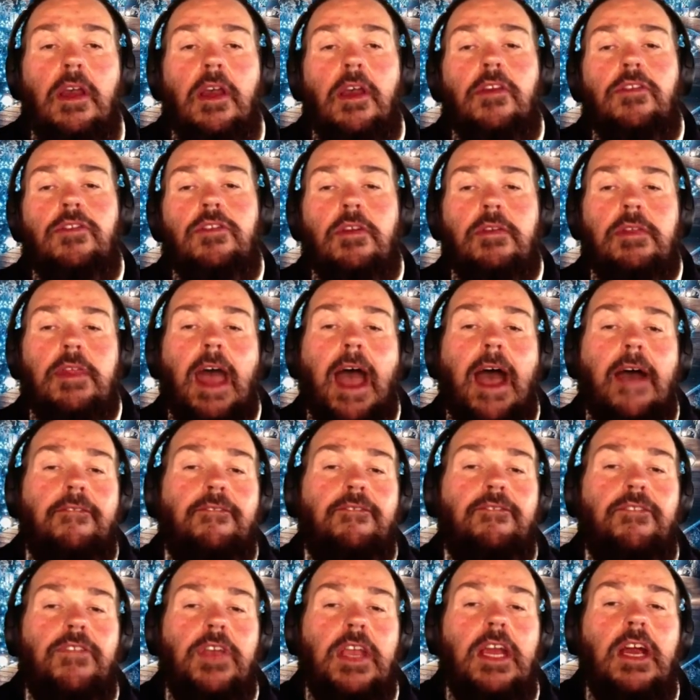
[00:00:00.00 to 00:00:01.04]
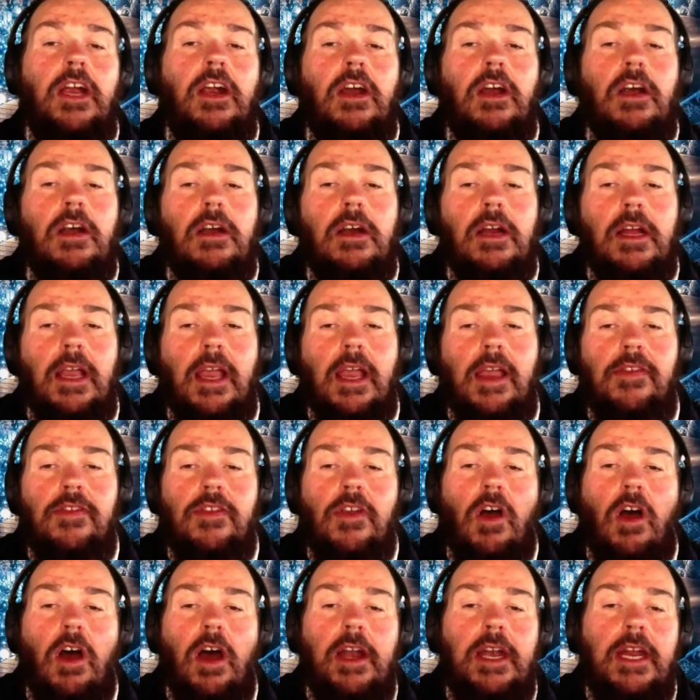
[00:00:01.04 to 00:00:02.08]
So that fear is
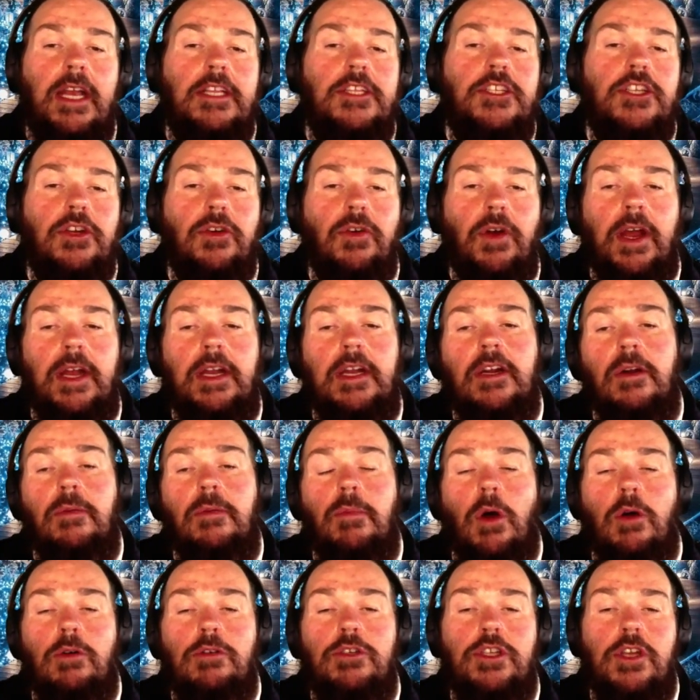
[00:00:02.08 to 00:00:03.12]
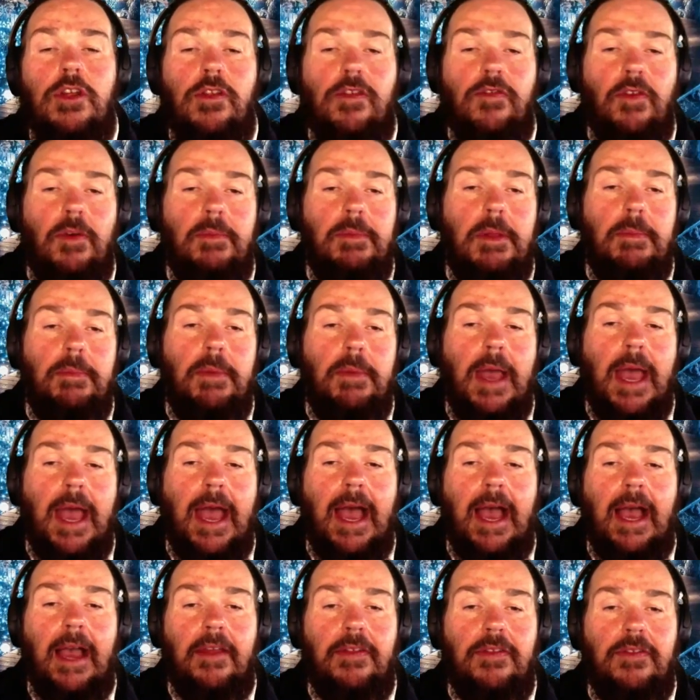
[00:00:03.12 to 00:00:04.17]
unintegrated emotions from the
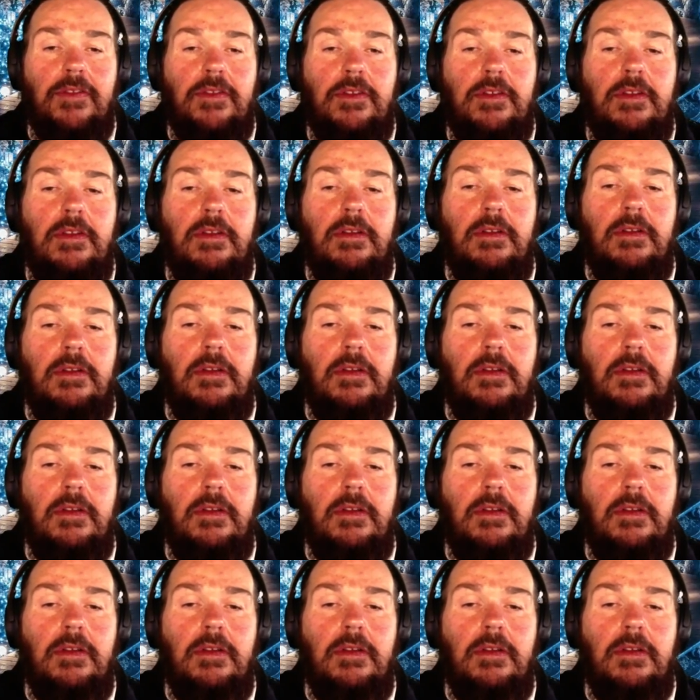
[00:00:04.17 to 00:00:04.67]
past.